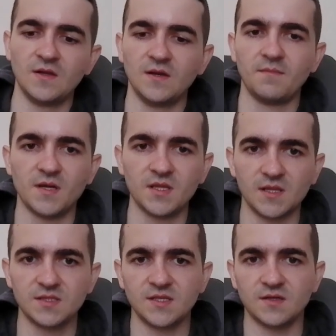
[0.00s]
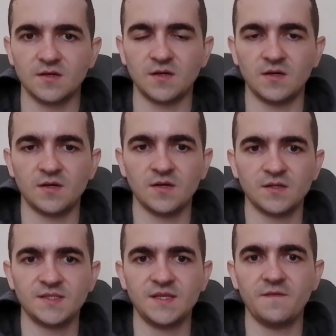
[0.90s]
But let's see,
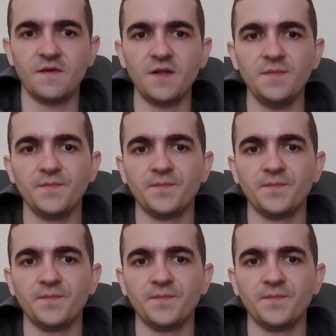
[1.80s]
c3,